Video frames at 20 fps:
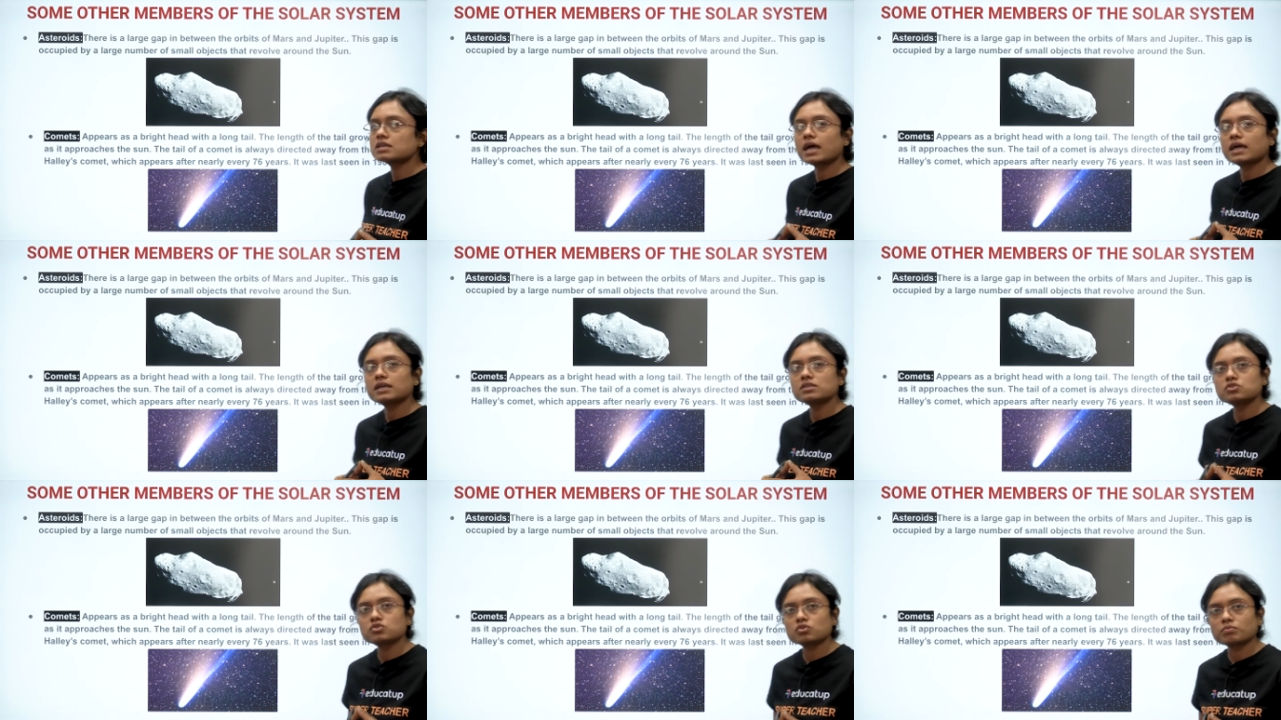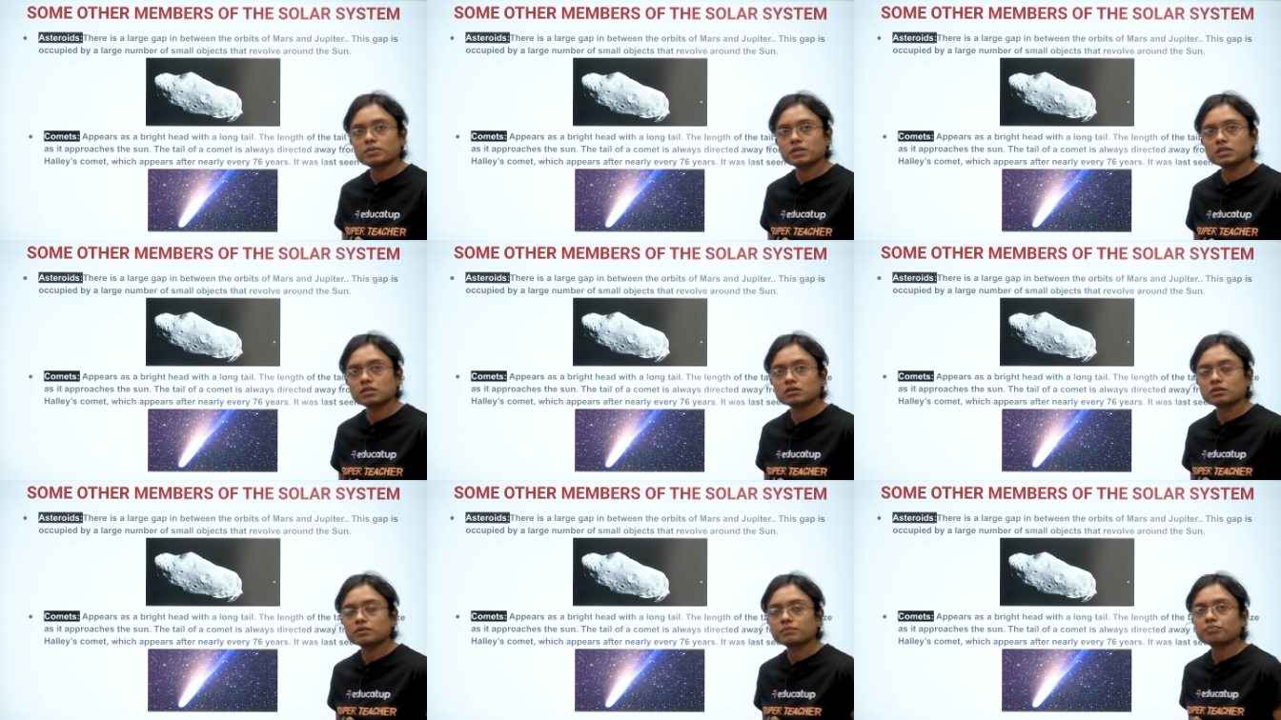and
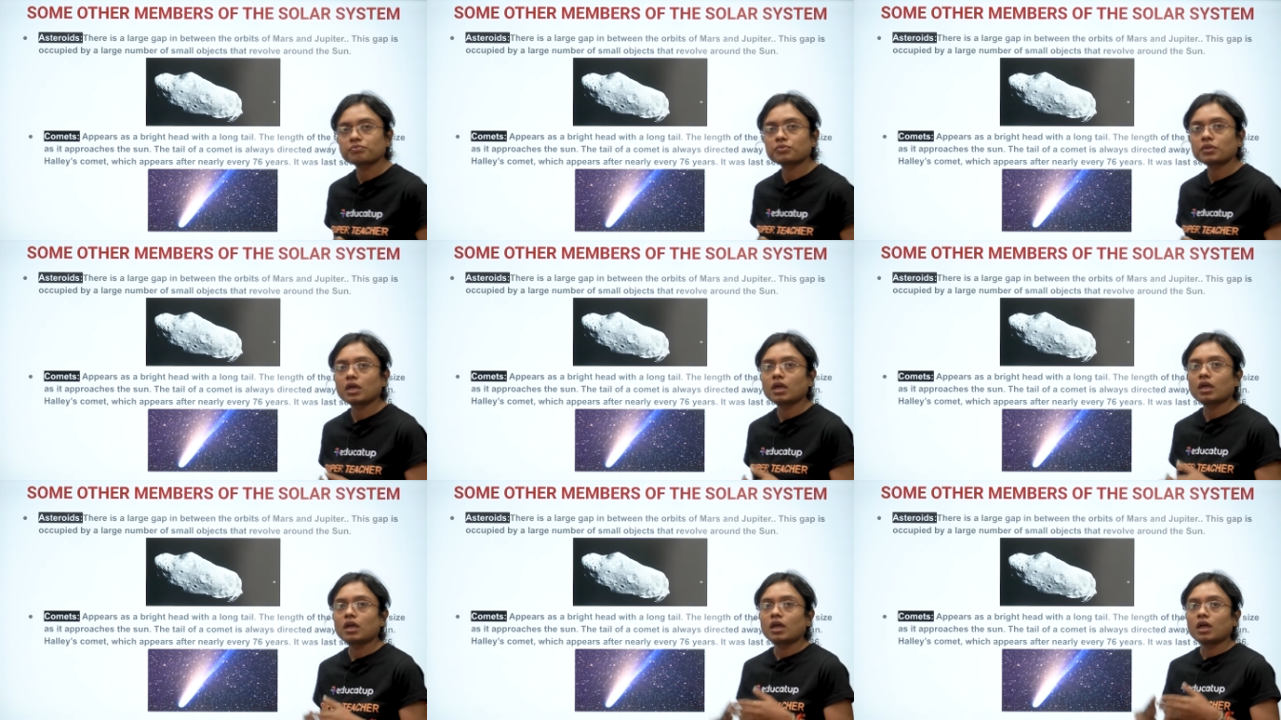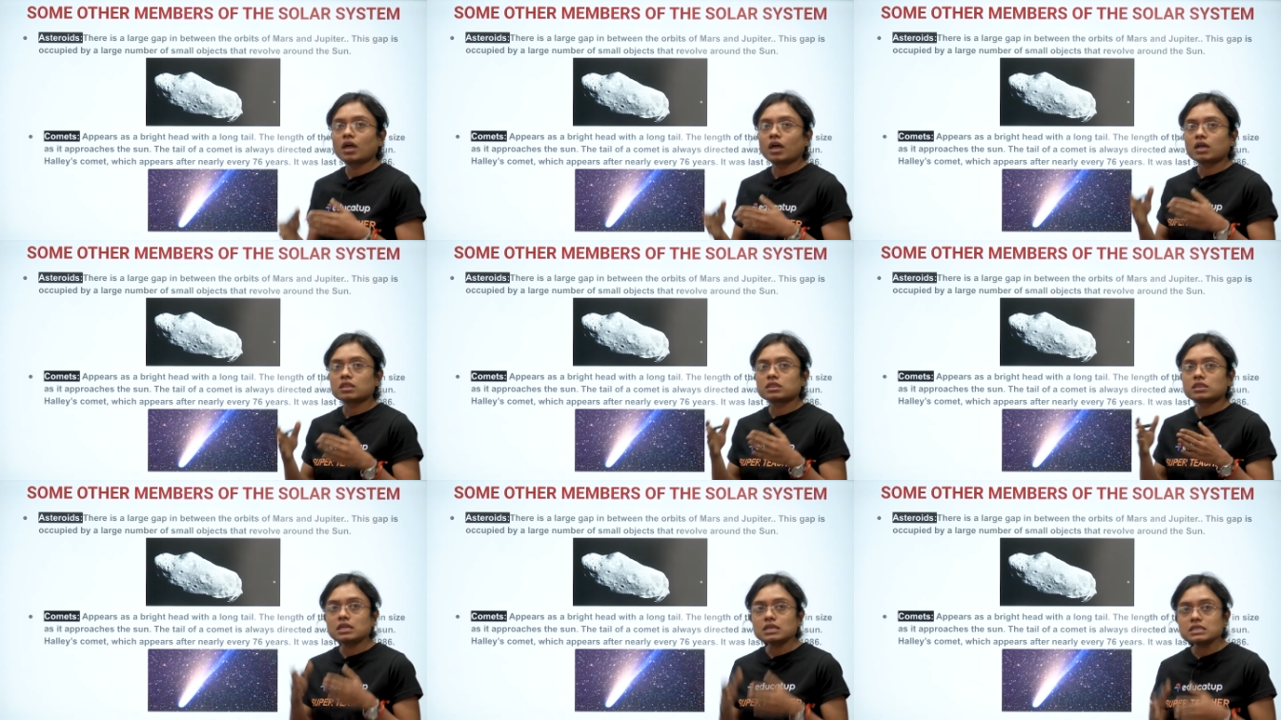Jupiter.
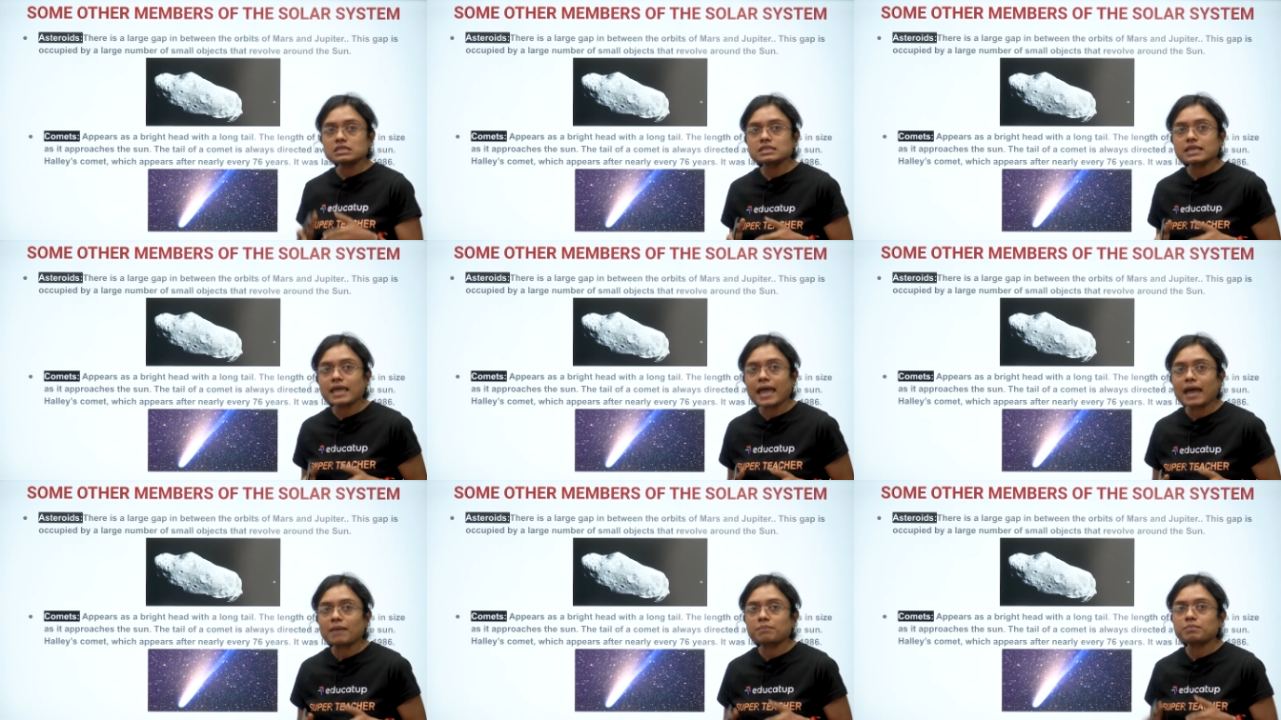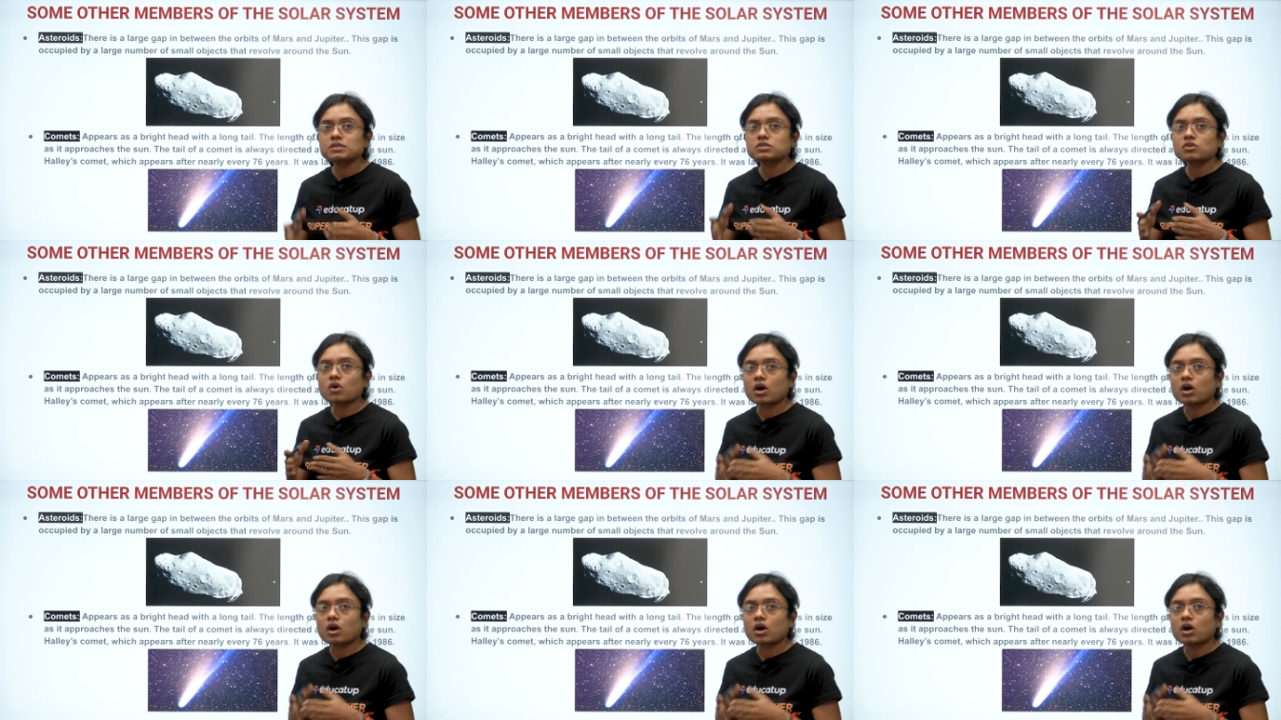This gap is